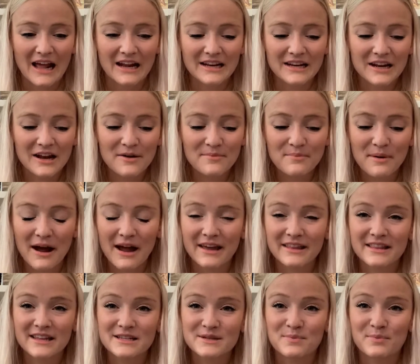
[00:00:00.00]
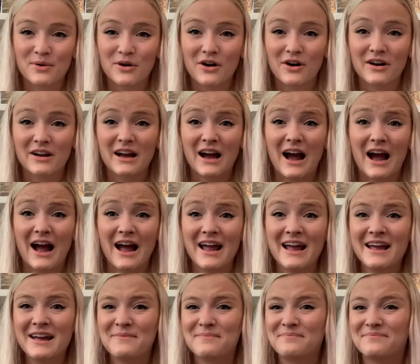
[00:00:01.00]
ended up buying this book.
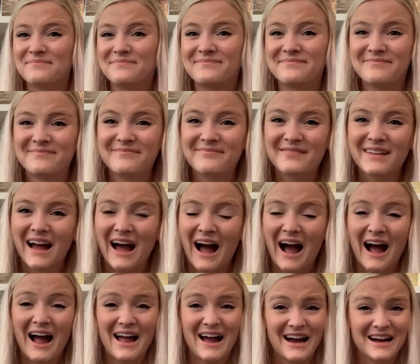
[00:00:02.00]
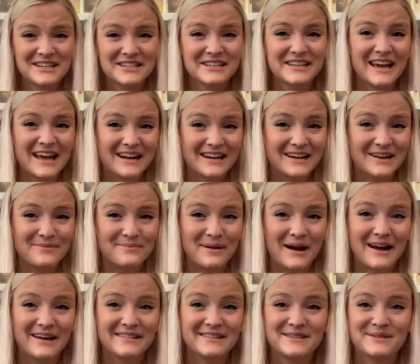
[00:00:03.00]
I actually ended up
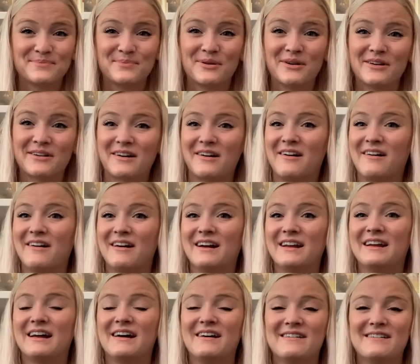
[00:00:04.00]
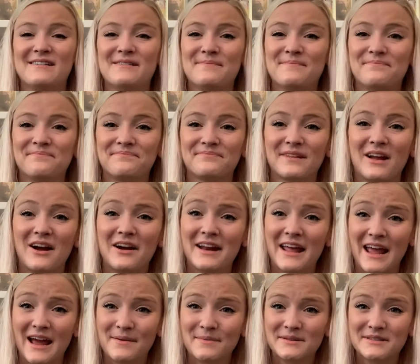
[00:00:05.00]
buying this book on
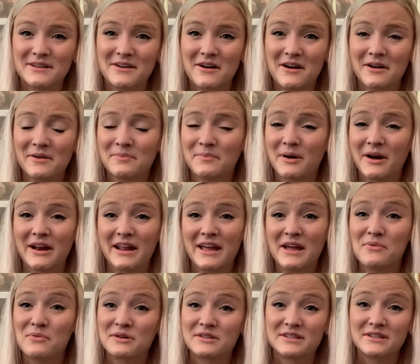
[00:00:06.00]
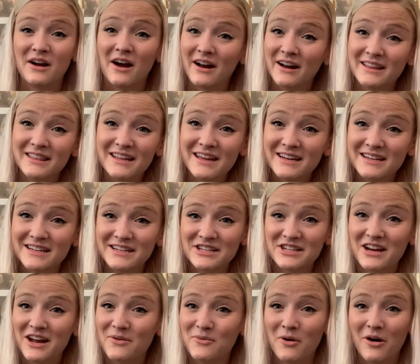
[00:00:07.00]
Amazon, but it was not in the
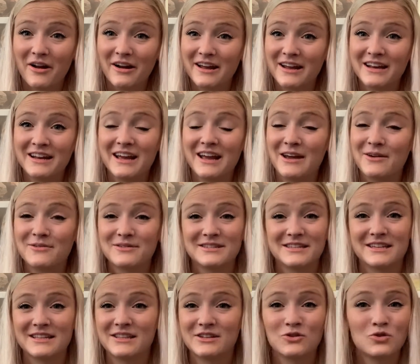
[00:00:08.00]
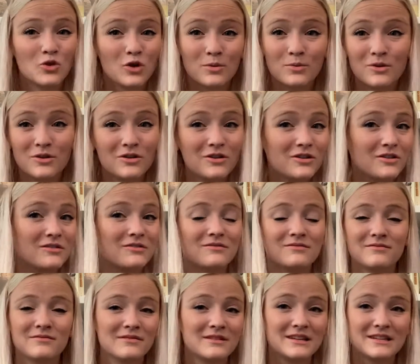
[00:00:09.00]
edition I wanted. It was in the normal,
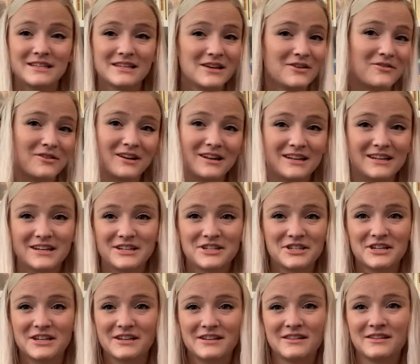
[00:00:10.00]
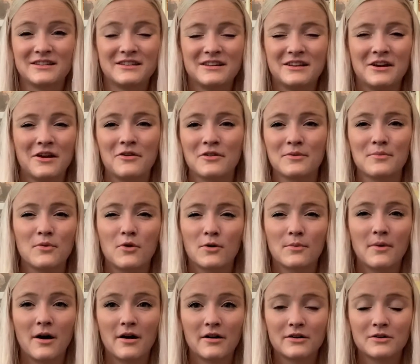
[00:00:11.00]
the Secret edition, you know, the more
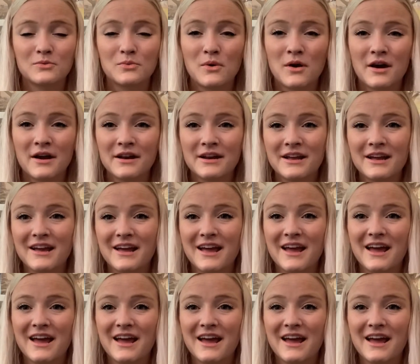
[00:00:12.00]
modern one.